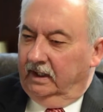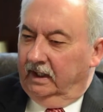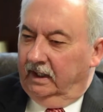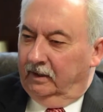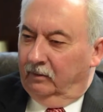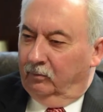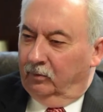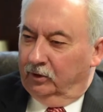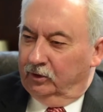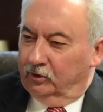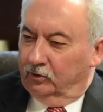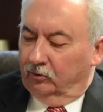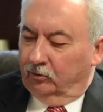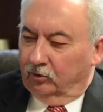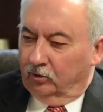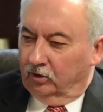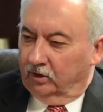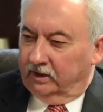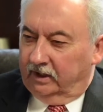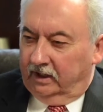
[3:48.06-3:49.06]
And when you
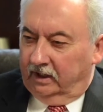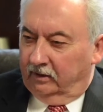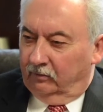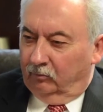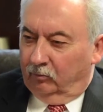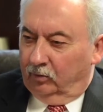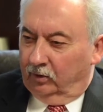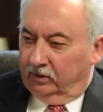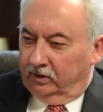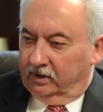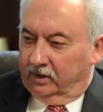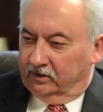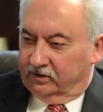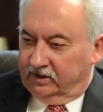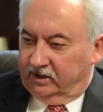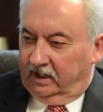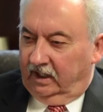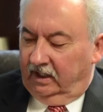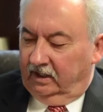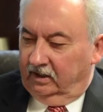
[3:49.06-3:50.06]
look at what the
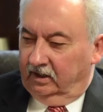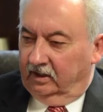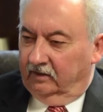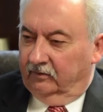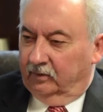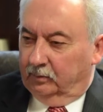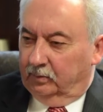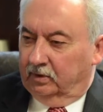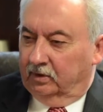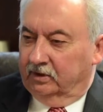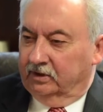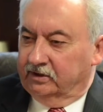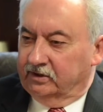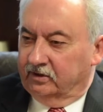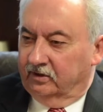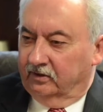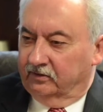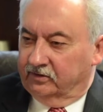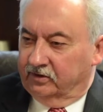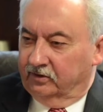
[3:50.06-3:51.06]
standing of a
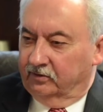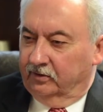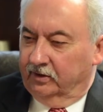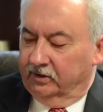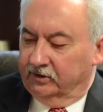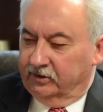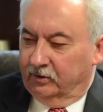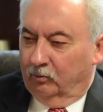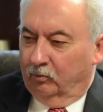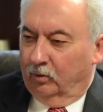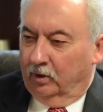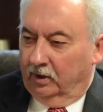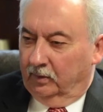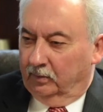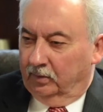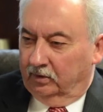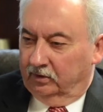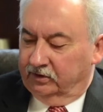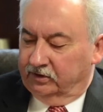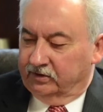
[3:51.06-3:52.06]
police officer is and what a
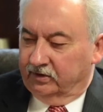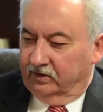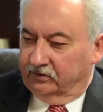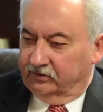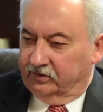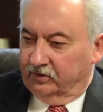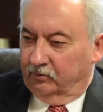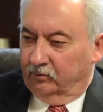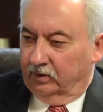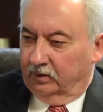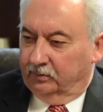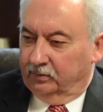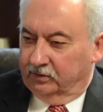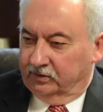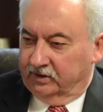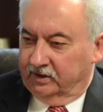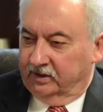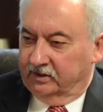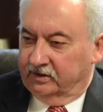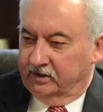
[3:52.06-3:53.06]
police officer
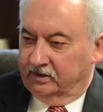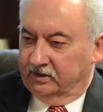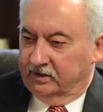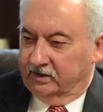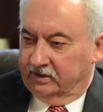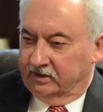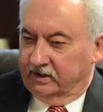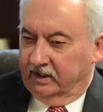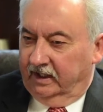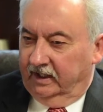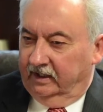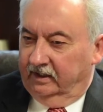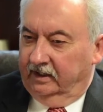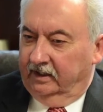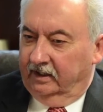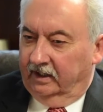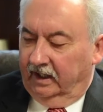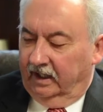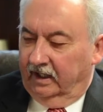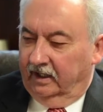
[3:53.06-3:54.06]
represents in
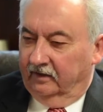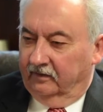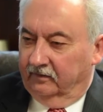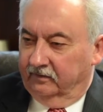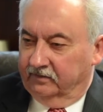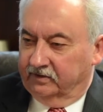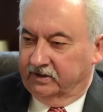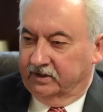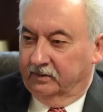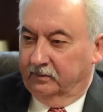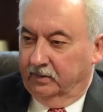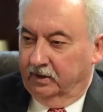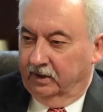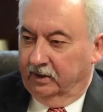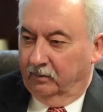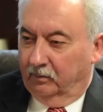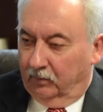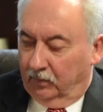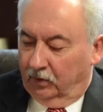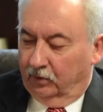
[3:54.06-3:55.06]
society, to have
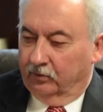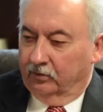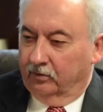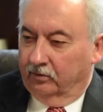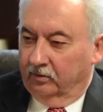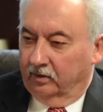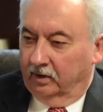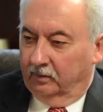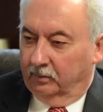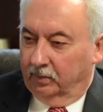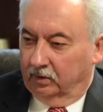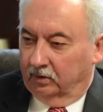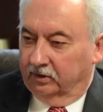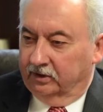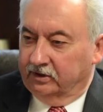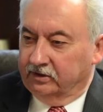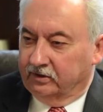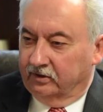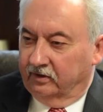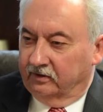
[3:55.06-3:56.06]
somebody murder a
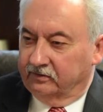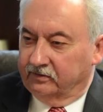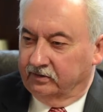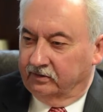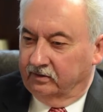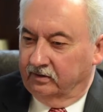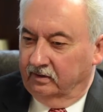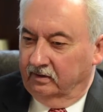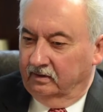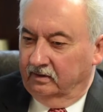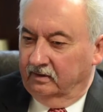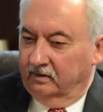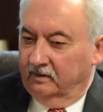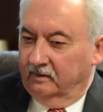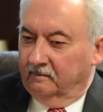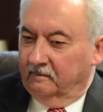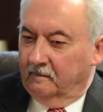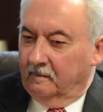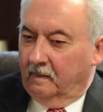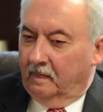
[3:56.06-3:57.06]
police officer
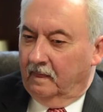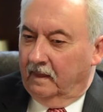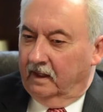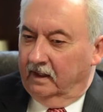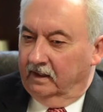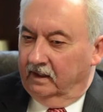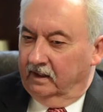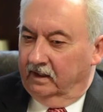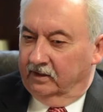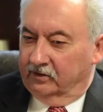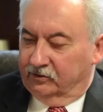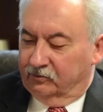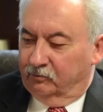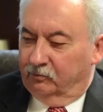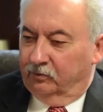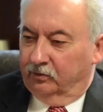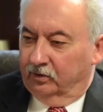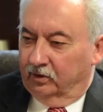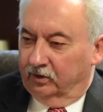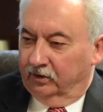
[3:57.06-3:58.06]
is
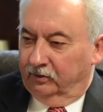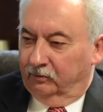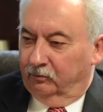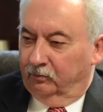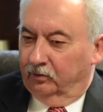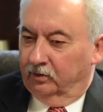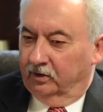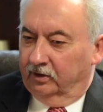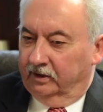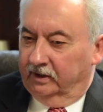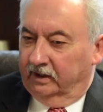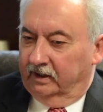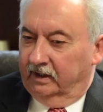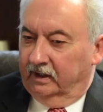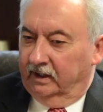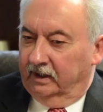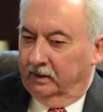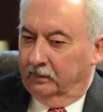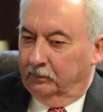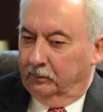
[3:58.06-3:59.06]
really, really
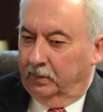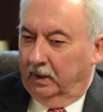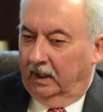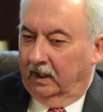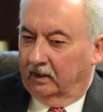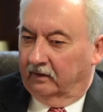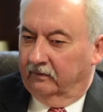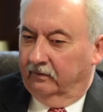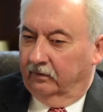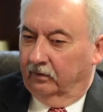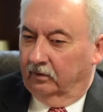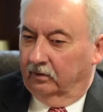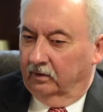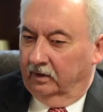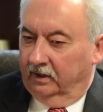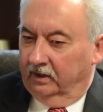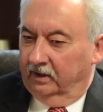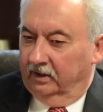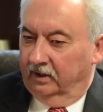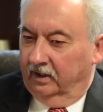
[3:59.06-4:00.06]
impactful
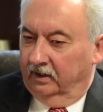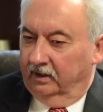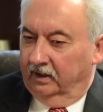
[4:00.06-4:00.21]
and